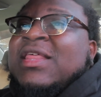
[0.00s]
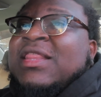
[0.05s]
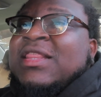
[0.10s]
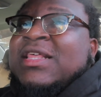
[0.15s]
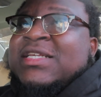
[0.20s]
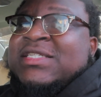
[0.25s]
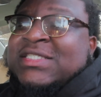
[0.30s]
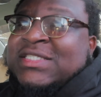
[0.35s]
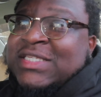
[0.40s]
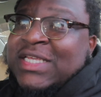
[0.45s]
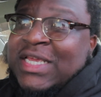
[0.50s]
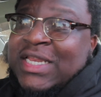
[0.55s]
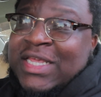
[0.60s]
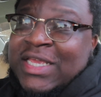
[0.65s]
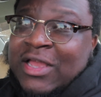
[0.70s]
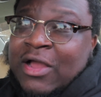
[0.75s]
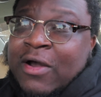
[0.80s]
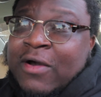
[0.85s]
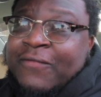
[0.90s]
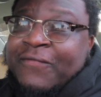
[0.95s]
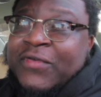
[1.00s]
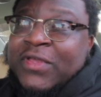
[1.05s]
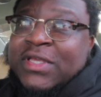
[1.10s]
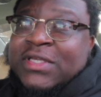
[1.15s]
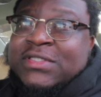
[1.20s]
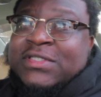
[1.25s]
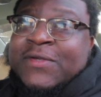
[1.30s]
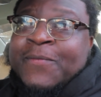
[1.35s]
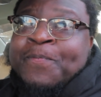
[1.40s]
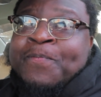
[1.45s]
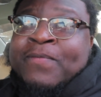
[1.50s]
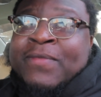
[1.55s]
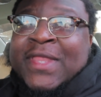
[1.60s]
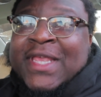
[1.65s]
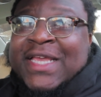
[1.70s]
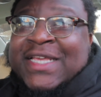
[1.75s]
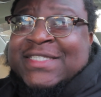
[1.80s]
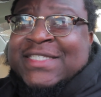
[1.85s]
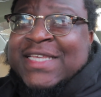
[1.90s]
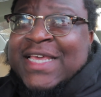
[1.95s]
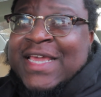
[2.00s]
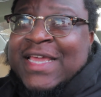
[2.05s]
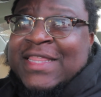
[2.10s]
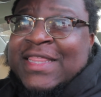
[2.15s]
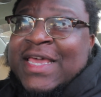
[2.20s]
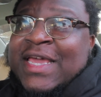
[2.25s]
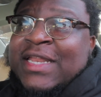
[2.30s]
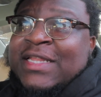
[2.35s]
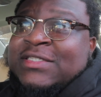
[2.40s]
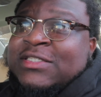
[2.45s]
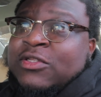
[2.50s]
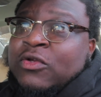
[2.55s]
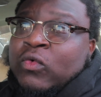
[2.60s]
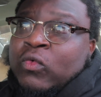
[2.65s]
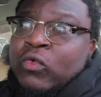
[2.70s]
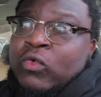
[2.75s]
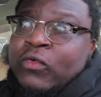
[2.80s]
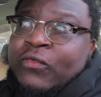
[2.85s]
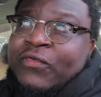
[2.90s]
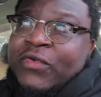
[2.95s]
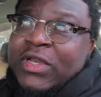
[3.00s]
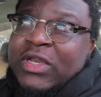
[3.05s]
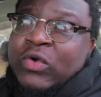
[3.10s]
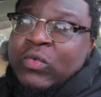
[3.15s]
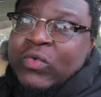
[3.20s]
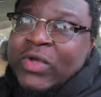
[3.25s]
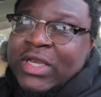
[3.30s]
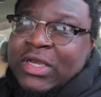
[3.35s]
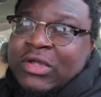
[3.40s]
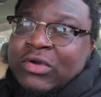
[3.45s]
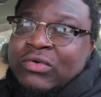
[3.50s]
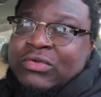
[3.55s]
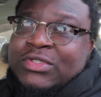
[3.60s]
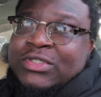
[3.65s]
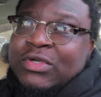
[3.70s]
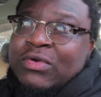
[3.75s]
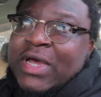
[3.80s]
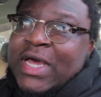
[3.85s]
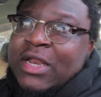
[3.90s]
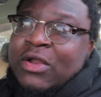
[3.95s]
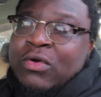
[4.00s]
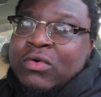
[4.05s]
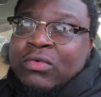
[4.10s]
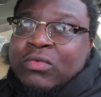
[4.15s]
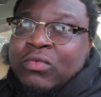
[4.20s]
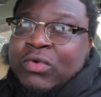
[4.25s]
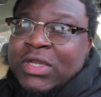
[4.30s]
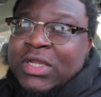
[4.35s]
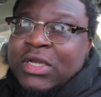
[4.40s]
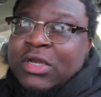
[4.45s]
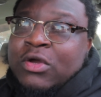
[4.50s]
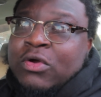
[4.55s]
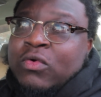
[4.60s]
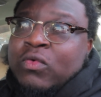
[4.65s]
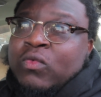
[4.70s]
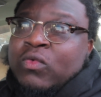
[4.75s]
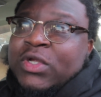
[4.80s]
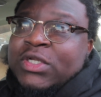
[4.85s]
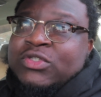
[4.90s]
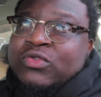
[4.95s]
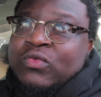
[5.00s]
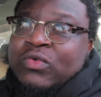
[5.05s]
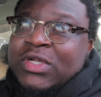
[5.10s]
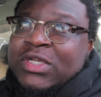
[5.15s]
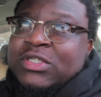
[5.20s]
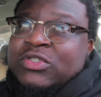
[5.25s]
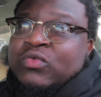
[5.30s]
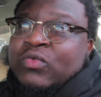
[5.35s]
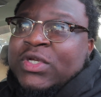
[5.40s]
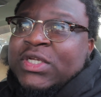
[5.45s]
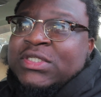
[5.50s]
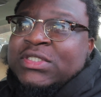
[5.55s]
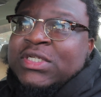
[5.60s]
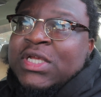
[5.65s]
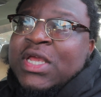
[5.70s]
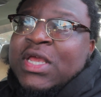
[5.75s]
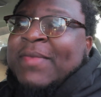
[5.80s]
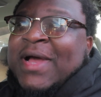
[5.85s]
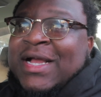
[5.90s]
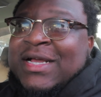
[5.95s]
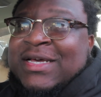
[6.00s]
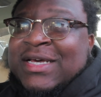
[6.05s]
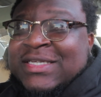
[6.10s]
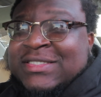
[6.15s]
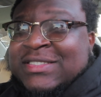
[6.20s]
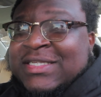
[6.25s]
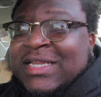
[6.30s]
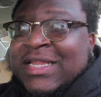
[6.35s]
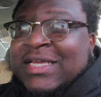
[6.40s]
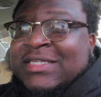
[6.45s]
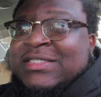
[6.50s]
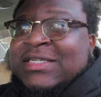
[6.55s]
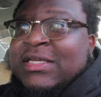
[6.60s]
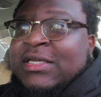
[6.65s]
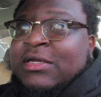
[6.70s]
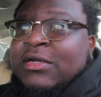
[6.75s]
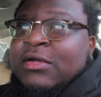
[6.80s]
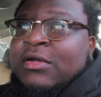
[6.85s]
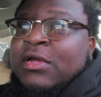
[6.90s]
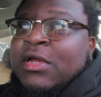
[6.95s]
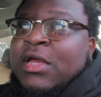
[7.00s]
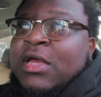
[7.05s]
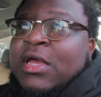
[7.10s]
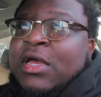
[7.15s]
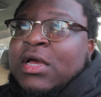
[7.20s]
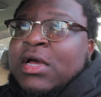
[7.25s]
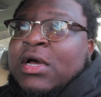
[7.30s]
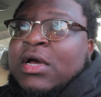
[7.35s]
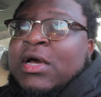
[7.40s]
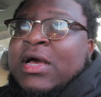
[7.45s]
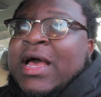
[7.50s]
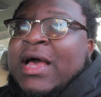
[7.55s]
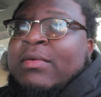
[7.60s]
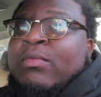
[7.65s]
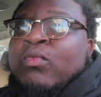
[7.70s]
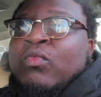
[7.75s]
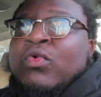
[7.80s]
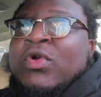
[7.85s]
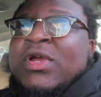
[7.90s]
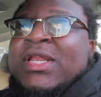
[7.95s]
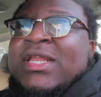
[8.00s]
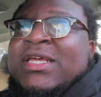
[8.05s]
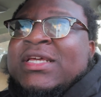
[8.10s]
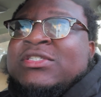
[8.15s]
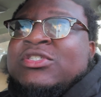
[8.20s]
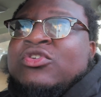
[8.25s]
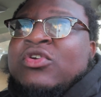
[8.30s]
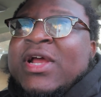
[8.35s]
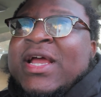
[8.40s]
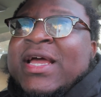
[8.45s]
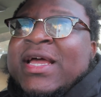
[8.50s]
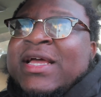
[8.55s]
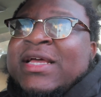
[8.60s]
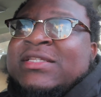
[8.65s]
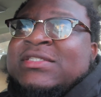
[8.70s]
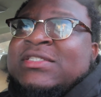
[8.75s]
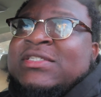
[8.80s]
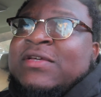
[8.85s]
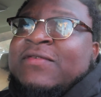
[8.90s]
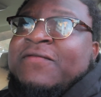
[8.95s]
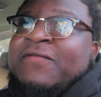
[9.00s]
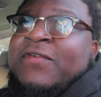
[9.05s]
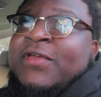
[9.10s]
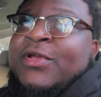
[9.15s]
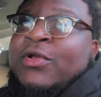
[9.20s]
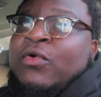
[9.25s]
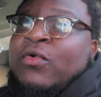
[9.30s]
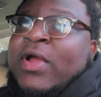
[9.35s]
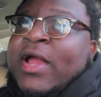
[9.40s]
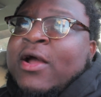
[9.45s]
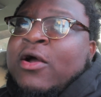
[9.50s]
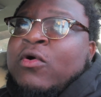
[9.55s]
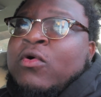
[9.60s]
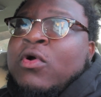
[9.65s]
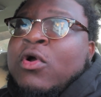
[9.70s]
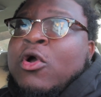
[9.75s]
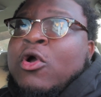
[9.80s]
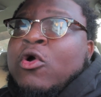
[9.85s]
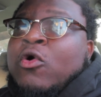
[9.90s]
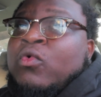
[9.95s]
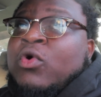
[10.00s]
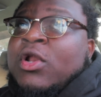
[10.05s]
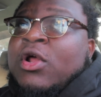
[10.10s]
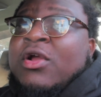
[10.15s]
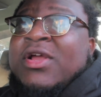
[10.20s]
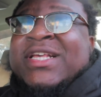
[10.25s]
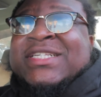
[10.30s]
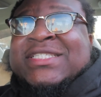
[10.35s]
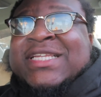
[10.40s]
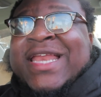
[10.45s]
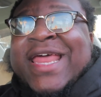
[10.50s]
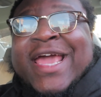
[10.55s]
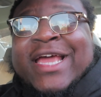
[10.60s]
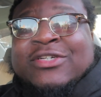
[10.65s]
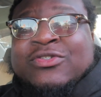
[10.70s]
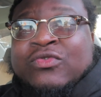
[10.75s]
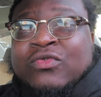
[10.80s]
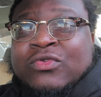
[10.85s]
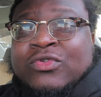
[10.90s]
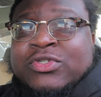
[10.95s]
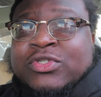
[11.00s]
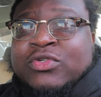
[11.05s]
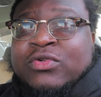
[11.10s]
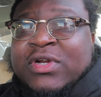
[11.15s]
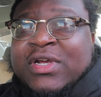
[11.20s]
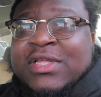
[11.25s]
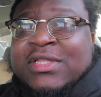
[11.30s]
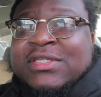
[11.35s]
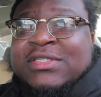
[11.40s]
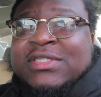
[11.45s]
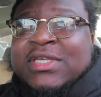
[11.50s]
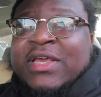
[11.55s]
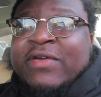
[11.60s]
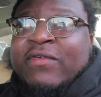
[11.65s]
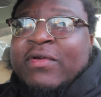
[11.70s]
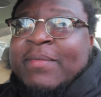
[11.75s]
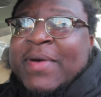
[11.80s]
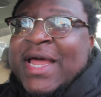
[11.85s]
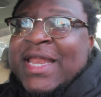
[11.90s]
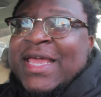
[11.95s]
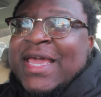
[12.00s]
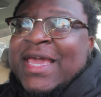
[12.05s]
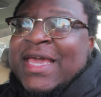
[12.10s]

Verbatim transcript: The city office it's saying that it's the roof and the windows so i don't really know which one is which my cousin that's here uh, i'm really trying to figure out what are his natural strengths everybody